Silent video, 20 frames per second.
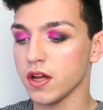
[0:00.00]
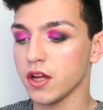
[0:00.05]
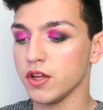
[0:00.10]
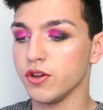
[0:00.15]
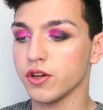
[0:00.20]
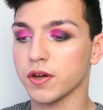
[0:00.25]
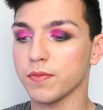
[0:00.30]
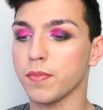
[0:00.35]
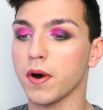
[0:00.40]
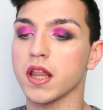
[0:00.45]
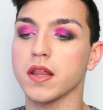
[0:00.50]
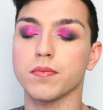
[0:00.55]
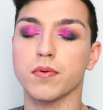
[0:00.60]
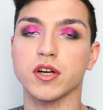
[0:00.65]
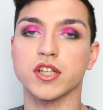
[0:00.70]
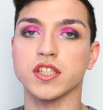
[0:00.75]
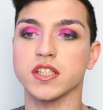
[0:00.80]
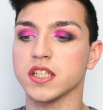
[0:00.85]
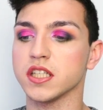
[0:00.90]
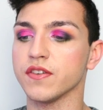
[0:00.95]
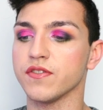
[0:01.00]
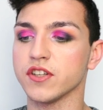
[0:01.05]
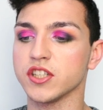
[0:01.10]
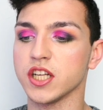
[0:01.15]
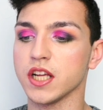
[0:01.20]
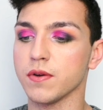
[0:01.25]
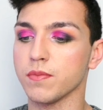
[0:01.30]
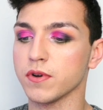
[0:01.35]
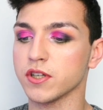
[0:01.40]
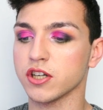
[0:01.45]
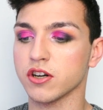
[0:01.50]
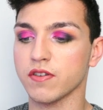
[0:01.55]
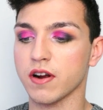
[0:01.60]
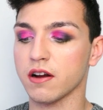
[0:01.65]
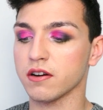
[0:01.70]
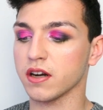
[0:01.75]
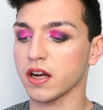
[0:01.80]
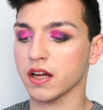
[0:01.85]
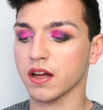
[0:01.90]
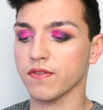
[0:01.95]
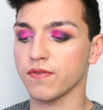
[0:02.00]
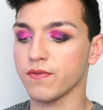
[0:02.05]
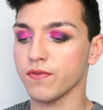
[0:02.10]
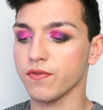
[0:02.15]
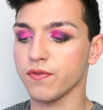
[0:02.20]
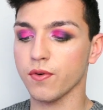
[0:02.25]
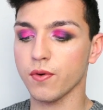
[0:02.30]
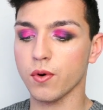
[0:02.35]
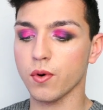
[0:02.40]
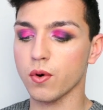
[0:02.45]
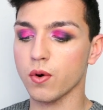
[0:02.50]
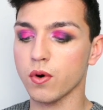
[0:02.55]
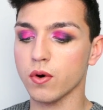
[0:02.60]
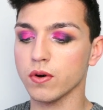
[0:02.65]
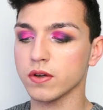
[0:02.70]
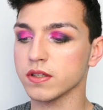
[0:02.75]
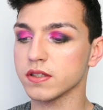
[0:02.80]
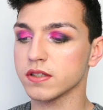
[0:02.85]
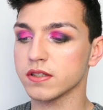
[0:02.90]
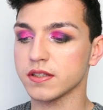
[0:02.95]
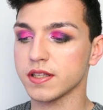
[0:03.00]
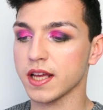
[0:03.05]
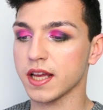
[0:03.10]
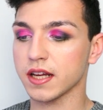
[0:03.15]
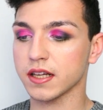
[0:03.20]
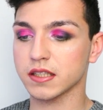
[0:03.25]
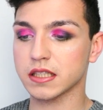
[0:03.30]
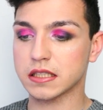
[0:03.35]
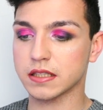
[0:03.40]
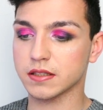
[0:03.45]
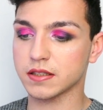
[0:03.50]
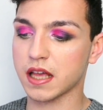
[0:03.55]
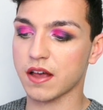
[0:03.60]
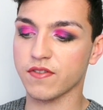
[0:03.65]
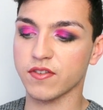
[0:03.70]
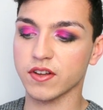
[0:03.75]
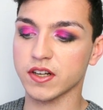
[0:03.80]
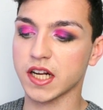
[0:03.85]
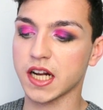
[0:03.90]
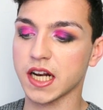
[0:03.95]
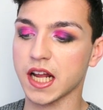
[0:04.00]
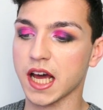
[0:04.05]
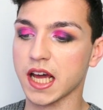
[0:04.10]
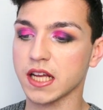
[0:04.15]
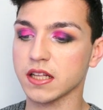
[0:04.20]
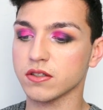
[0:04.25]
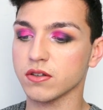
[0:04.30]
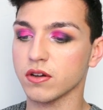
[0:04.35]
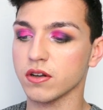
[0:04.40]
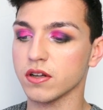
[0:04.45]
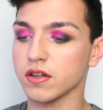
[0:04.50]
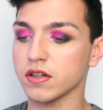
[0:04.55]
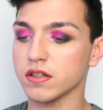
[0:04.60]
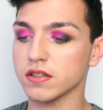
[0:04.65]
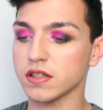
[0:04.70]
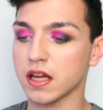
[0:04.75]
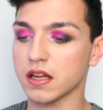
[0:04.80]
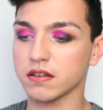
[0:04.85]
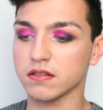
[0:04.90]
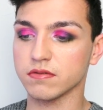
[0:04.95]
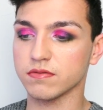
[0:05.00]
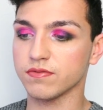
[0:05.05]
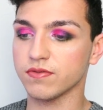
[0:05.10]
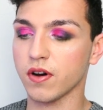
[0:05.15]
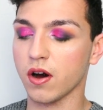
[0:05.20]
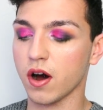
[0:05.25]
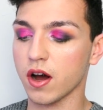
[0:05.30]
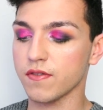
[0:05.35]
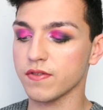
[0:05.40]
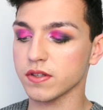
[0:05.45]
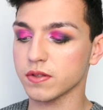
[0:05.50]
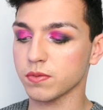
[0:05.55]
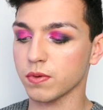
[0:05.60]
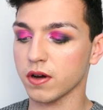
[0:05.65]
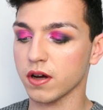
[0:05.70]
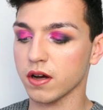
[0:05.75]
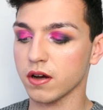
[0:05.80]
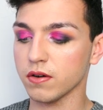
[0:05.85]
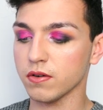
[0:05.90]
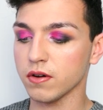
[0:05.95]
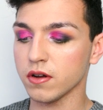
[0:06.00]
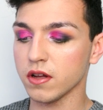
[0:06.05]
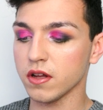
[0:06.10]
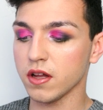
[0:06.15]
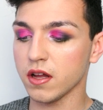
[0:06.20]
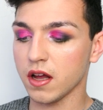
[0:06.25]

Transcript: You can buy the brushes individually, which are around like $4, $6, $7 and $8 and $5 as well.